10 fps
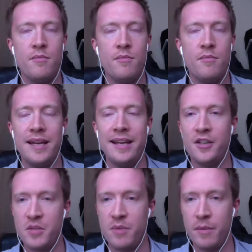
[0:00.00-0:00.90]

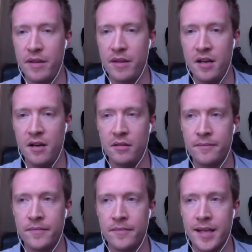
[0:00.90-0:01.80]
English is my mother tongue,
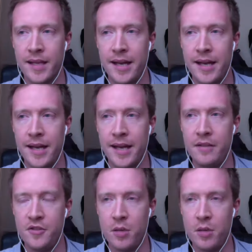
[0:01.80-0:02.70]
and
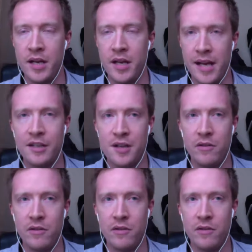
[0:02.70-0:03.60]
German and English have
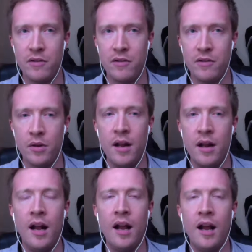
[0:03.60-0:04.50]
a lot in common,
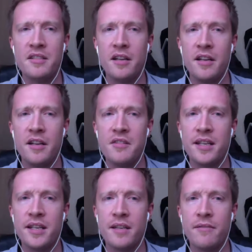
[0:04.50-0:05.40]
I decided to
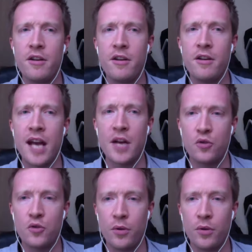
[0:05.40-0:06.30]
take a very natural
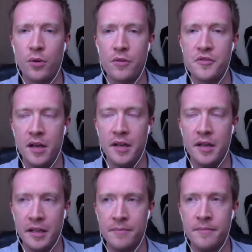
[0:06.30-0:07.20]
approach to learning it.
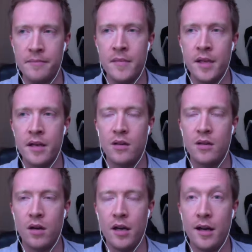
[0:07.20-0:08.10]
So
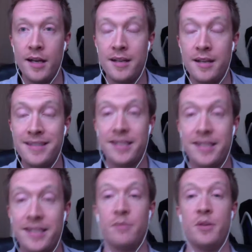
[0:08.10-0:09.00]
I said to
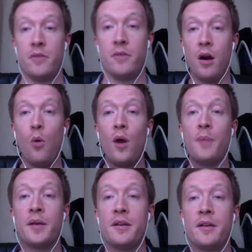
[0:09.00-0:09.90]
myself, okay, all I'm
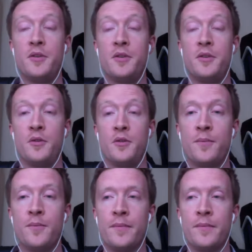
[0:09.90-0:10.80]
going to do
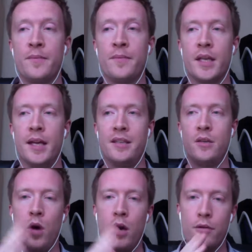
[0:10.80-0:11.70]
is
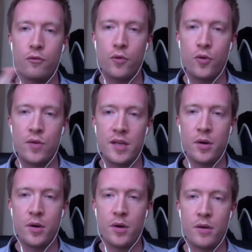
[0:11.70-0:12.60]
work through this
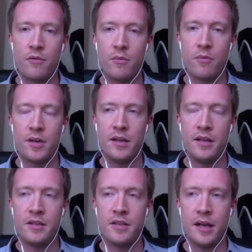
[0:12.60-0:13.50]
book from beginning
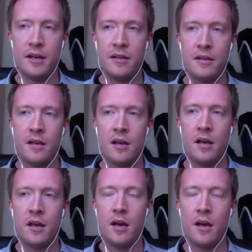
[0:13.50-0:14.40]
to end,
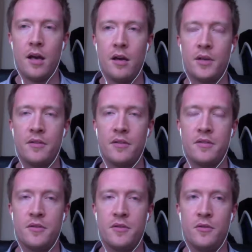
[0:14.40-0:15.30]
and I'm going
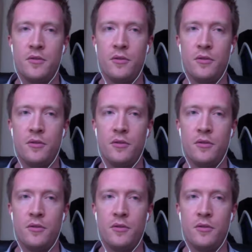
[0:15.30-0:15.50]
to